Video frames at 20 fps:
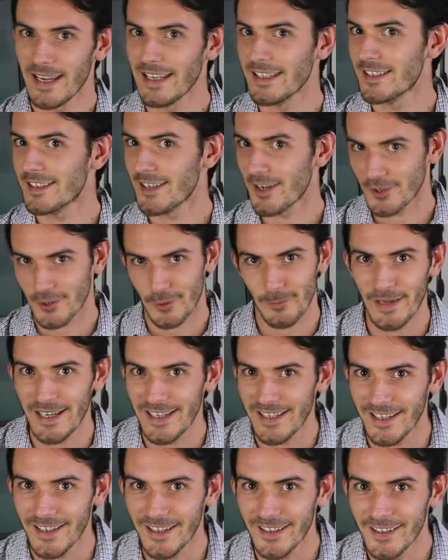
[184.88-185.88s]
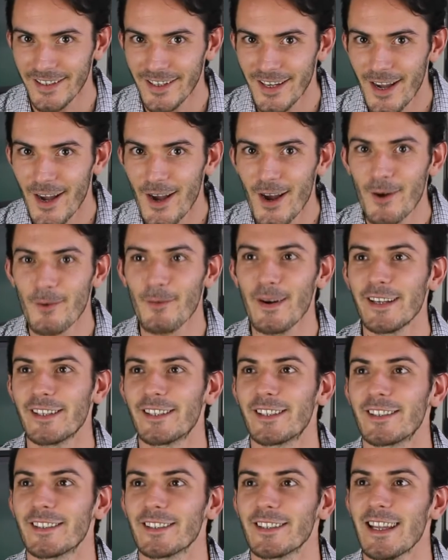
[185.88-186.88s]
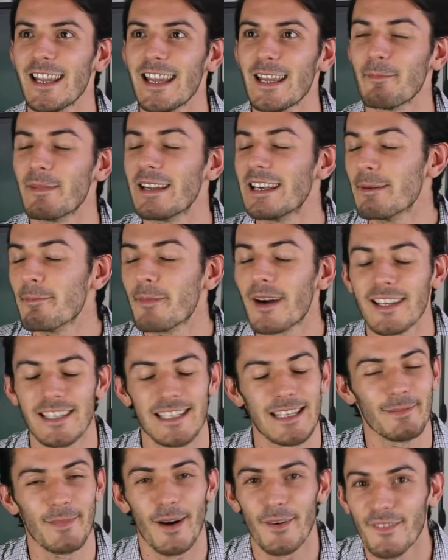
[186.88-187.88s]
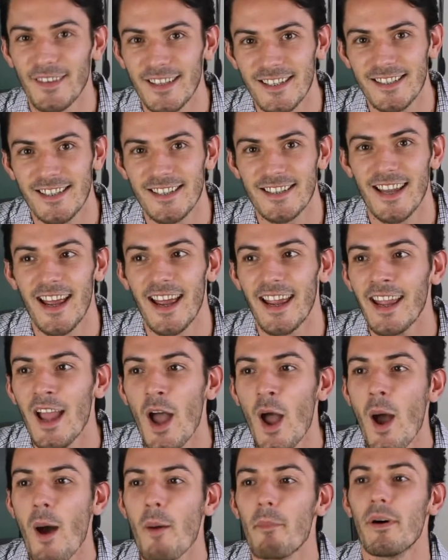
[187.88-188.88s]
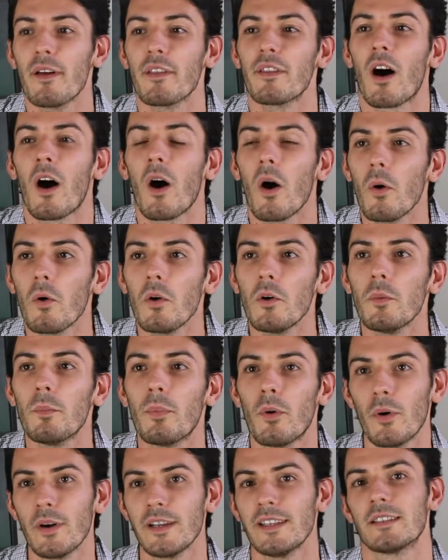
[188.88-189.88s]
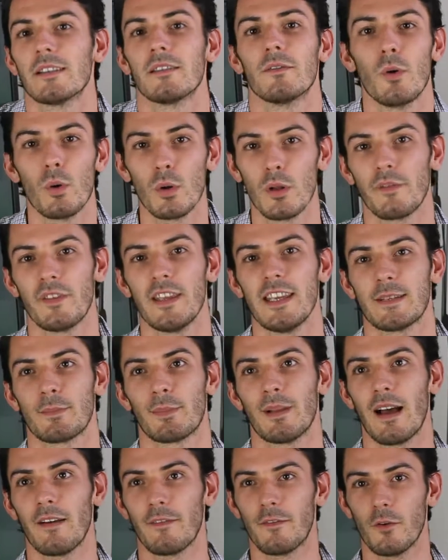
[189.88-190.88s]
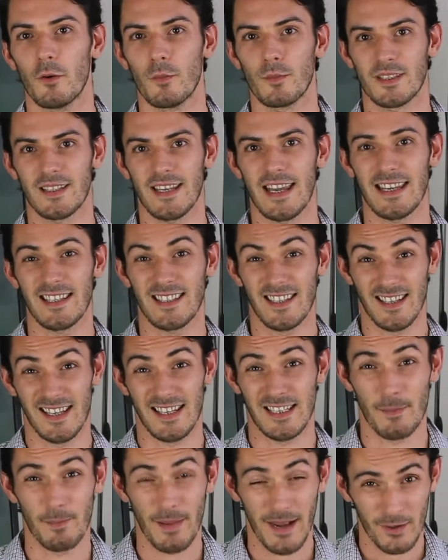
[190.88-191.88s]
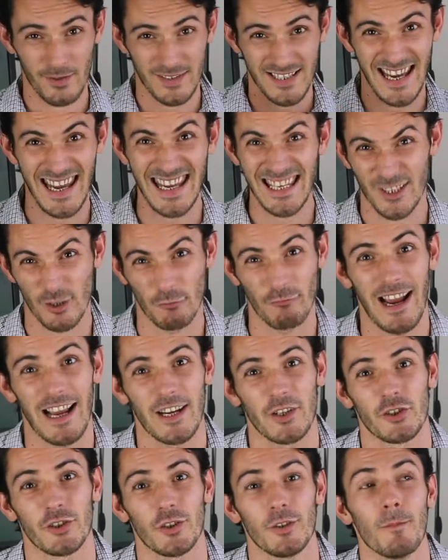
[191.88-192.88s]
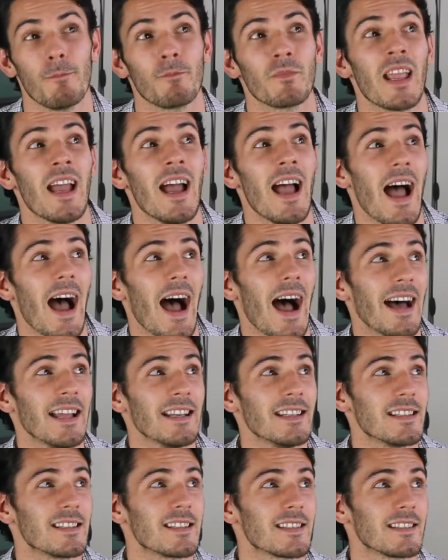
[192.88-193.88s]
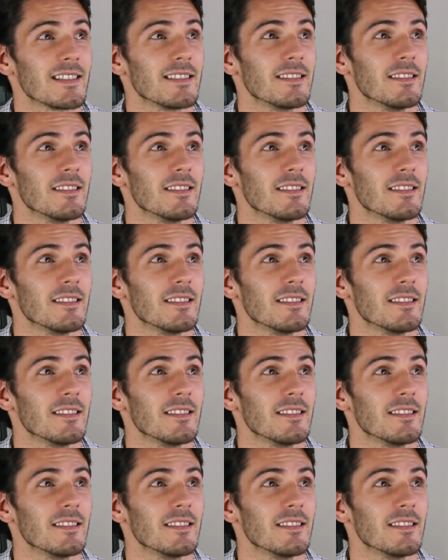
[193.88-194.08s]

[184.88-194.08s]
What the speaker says: in social media, which, I mean, it might seem obvious to say, but the whole point of all of these platforms is that it's about interaction and